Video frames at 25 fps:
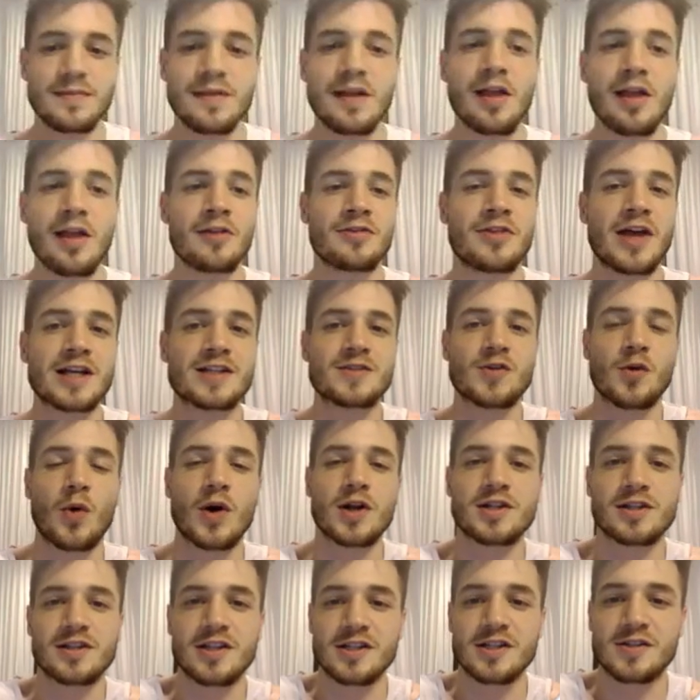thanks for
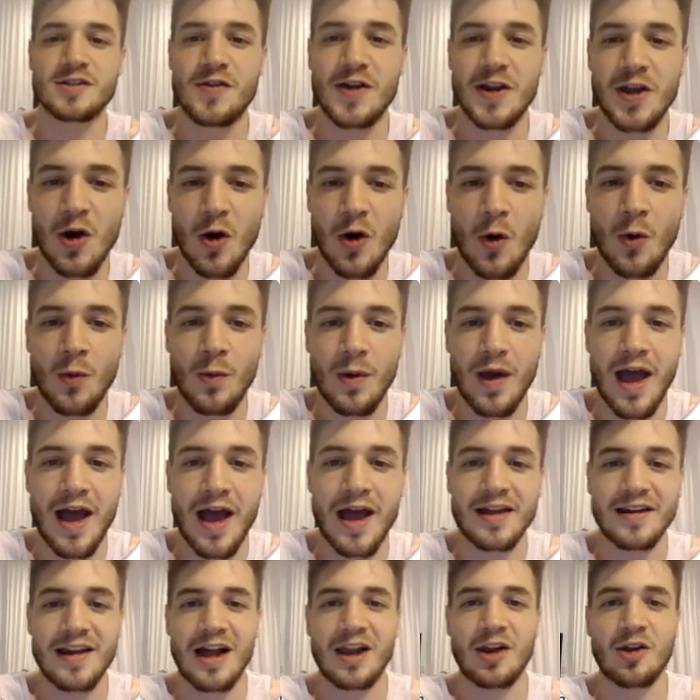watching this video,
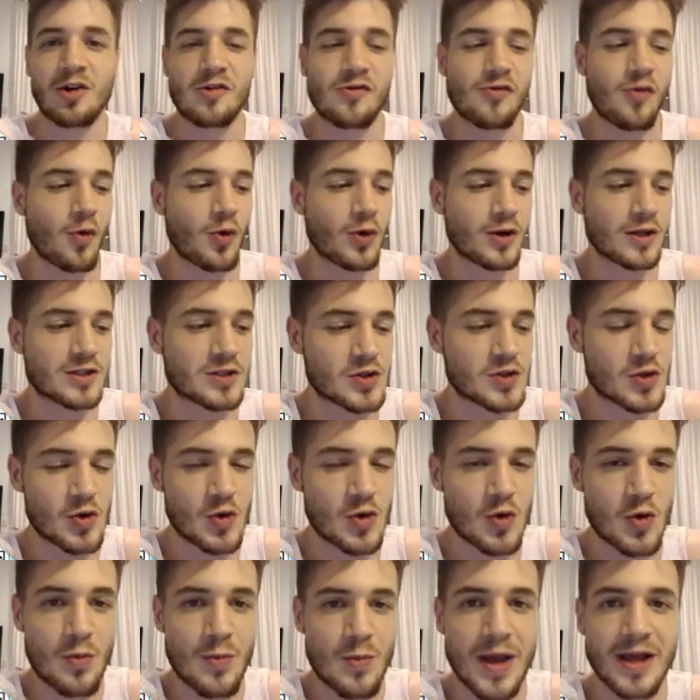and I look forward
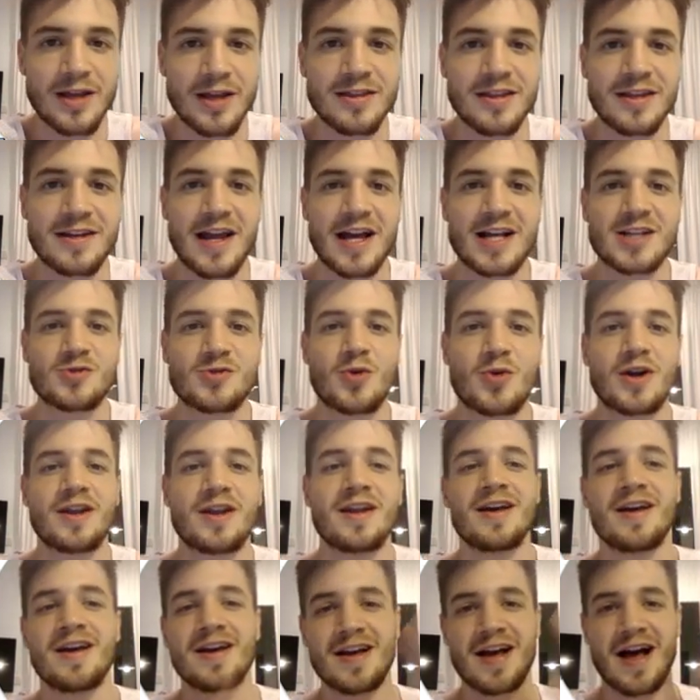to making the next one.
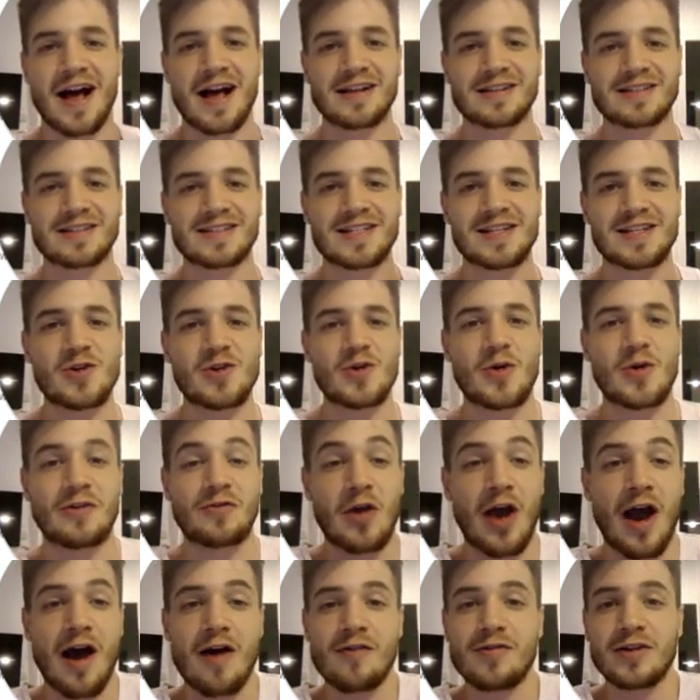I'll see you. If
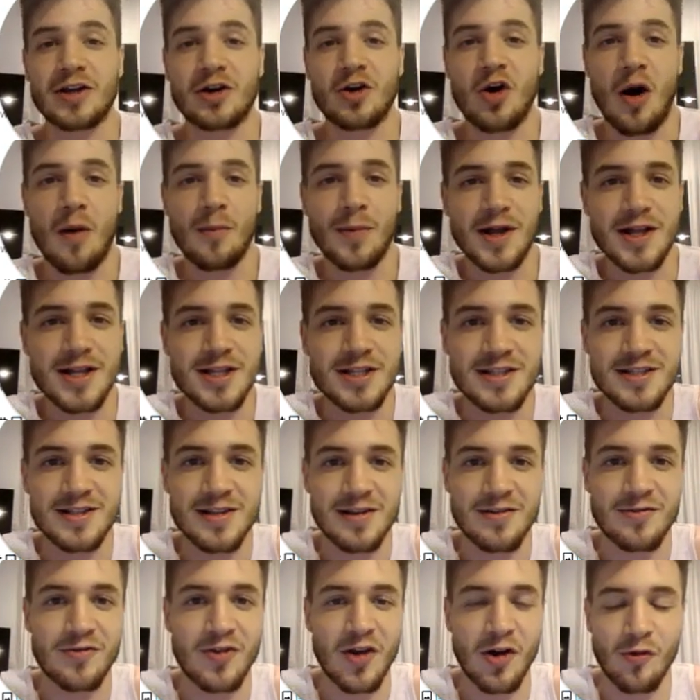you have any comments,
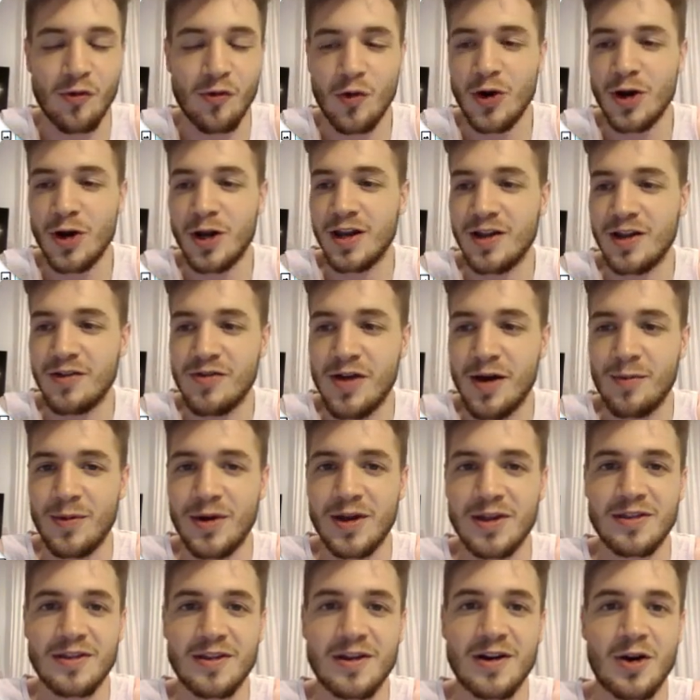feel free to leave them
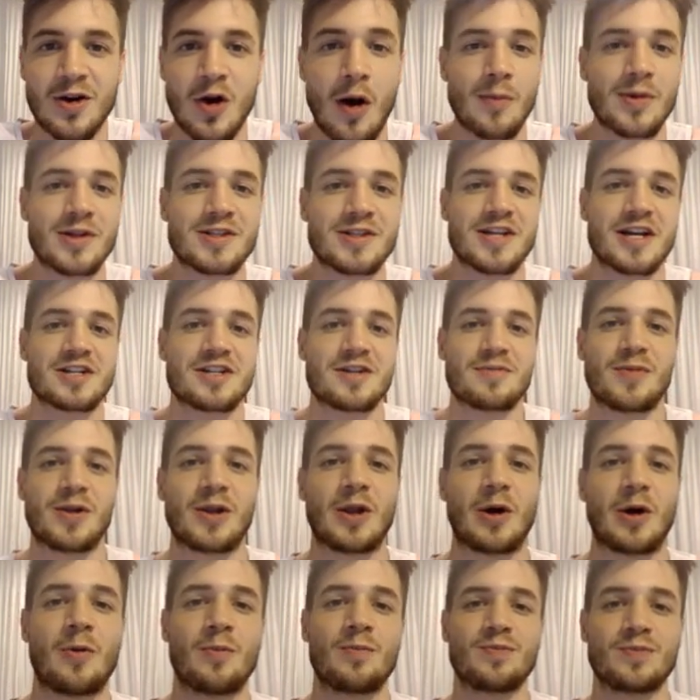in the comment section
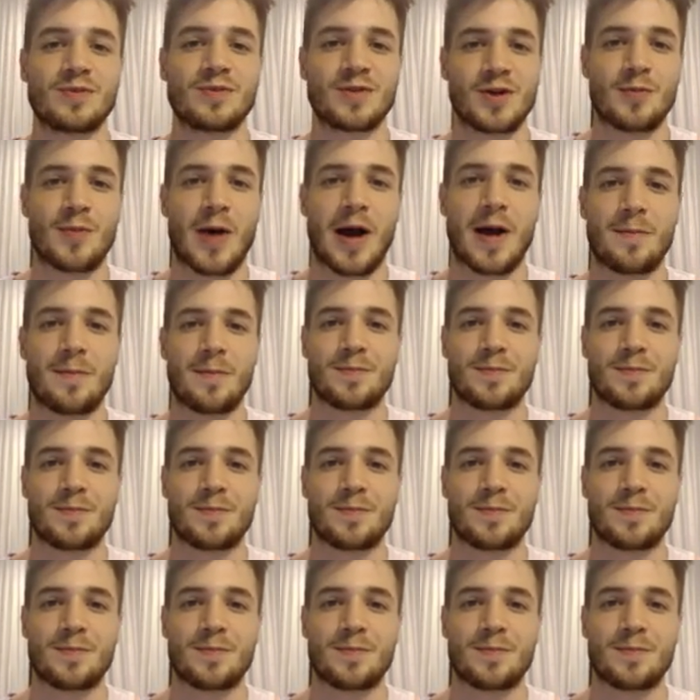below. Goodbye.